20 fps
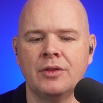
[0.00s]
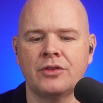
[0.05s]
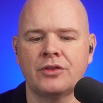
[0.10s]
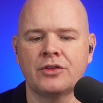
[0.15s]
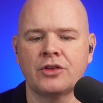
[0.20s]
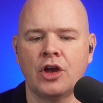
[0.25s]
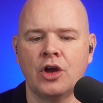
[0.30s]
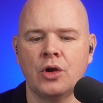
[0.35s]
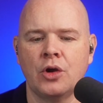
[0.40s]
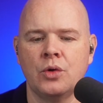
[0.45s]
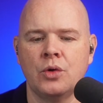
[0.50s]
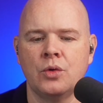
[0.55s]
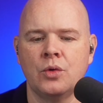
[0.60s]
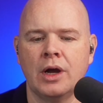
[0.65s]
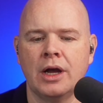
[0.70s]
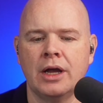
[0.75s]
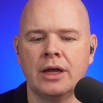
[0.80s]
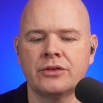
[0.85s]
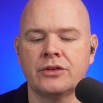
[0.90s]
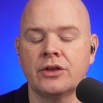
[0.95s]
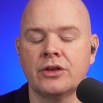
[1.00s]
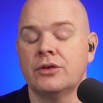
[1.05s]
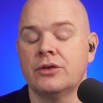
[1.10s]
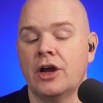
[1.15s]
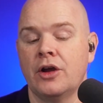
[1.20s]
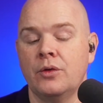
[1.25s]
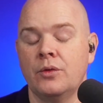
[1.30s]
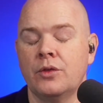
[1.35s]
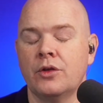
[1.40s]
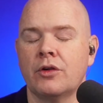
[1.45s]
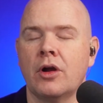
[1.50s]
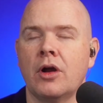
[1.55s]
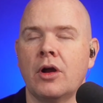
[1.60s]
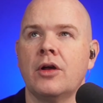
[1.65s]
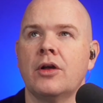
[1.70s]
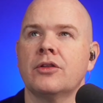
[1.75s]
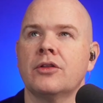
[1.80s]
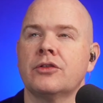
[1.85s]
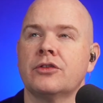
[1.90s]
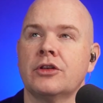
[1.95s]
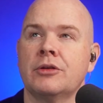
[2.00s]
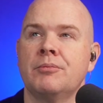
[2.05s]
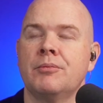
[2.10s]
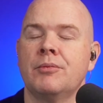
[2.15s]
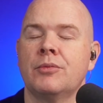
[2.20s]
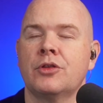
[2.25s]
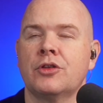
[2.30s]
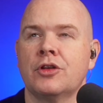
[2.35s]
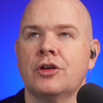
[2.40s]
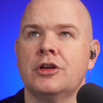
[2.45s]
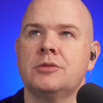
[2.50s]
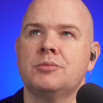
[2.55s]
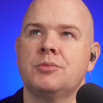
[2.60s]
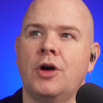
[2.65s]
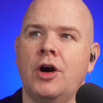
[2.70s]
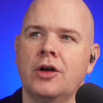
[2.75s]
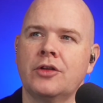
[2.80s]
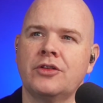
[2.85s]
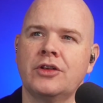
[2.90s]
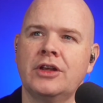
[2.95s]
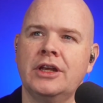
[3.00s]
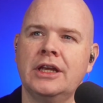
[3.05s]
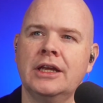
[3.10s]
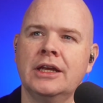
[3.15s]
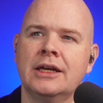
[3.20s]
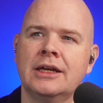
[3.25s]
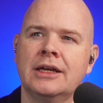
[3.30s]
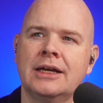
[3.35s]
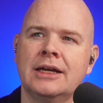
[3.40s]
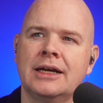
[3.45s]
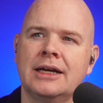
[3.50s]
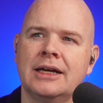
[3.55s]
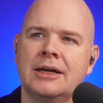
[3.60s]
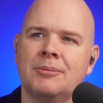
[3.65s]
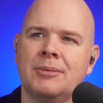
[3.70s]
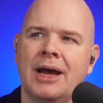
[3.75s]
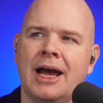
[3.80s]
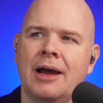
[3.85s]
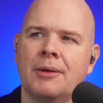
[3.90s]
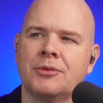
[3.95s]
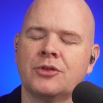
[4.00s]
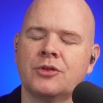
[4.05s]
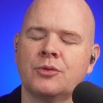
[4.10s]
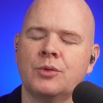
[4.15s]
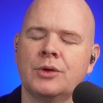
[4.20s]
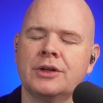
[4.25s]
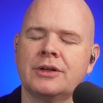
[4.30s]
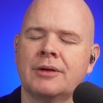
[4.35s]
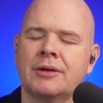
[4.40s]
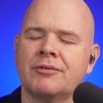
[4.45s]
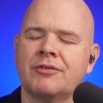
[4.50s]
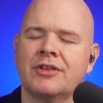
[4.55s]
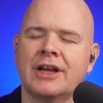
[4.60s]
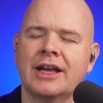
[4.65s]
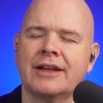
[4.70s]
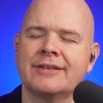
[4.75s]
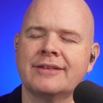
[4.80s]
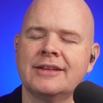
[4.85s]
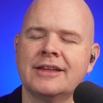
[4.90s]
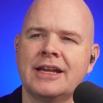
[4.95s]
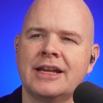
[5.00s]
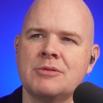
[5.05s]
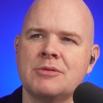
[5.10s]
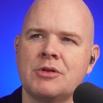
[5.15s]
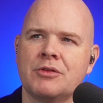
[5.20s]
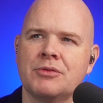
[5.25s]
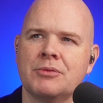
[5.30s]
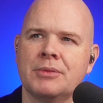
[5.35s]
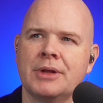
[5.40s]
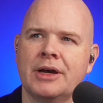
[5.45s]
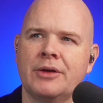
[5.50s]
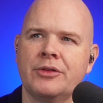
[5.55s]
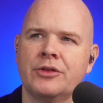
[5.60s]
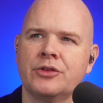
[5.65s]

So no, there are some third party apps, which I'm forgetting the name of them now.